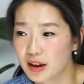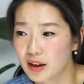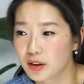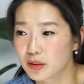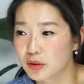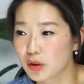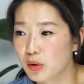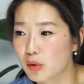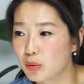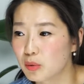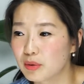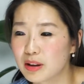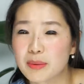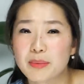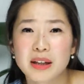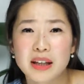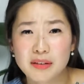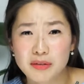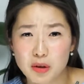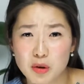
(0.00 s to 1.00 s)
So let
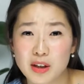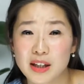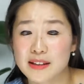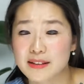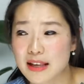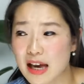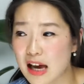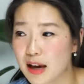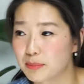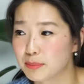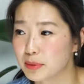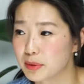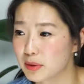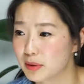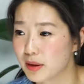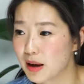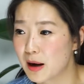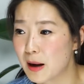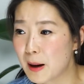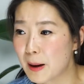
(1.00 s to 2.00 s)
me give you an
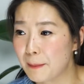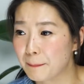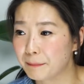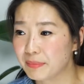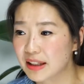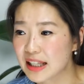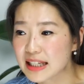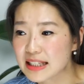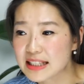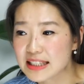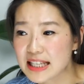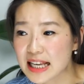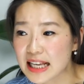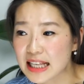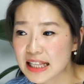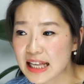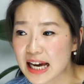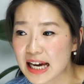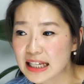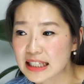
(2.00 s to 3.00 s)
example. Let's say
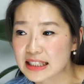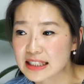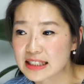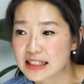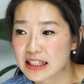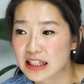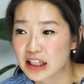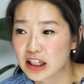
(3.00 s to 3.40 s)
that